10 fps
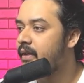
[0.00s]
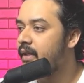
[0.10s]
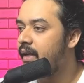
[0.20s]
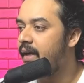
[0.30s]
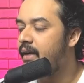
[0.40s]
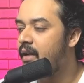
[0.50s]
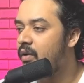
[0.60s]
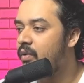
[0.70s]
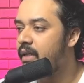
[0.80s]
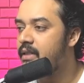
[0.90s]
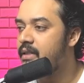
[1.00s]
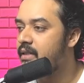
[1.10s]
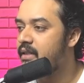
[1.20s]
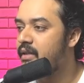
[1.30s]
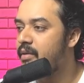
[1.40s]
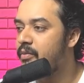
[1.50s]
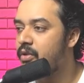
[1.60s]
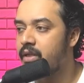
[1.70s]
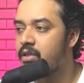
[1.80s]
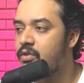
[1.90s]
and now it is asking me,
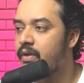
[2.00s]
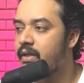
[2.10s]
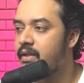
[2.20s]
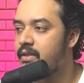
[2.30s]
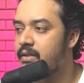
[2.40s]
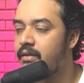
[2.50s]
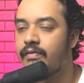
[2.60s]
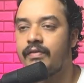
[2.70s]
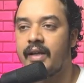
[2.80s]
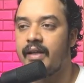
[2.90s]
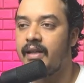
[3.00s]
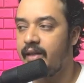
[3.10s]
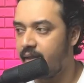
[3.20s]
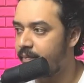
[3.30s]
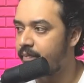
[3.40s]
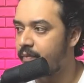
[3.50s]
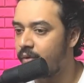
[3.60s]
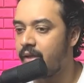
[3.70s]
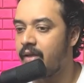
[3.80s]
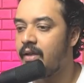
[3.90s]
Mukesh, where is the file name?
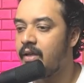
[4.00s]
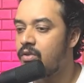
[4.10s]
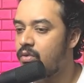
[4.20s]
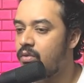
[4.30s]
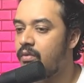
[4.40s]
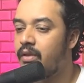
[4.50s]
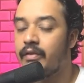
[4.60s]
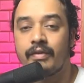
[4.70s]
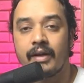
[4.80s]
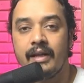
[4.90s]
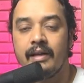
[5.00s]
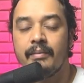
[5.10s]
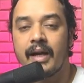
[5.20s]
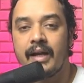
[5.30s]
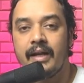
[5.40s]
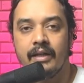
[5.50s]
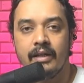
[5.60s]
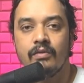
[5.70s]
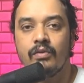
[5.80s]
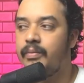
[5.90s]
Okay, so the file name ideally
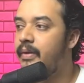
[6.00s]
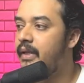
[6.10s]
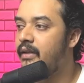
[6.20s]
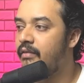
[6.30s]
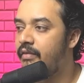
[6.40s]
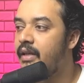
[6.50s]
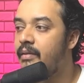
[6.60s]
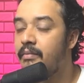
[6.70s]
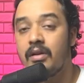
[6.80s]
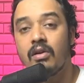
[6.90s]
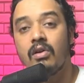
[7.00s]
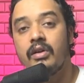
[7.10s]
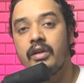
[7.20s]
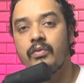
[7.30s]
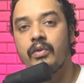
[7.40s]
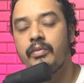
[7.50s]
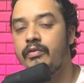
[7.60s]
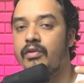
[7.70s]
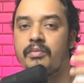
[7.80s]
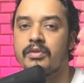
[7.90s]
would be in a variable, or it would be
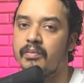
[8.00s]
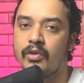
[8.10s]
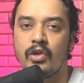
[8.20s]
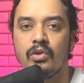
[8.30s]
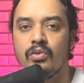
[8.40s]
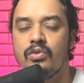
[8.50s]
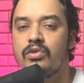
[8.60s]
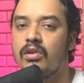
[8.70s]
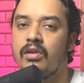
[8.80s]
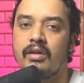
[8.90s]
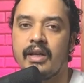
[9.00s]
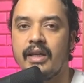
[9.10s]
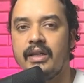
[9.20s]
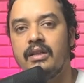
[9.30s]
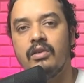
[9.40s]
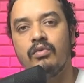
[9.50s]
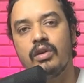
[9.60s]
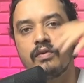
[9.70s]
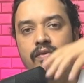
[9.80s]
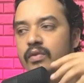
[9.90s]
from some queues or any other
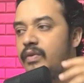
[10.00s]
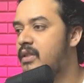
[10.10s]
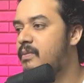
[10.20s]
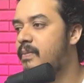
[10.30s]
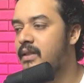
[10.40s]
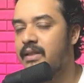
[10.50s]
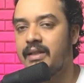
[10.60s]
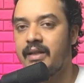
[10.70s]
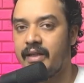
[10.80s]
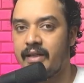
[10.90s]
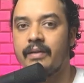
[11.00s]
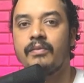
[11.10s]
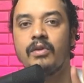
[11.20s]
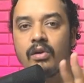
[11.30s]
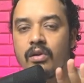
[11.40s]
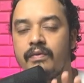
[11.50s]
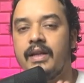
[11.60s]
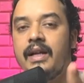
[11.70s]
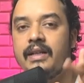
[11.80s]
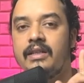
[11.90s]
workflow which is passing the data. All of
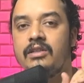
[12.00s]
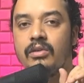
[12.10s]
that is your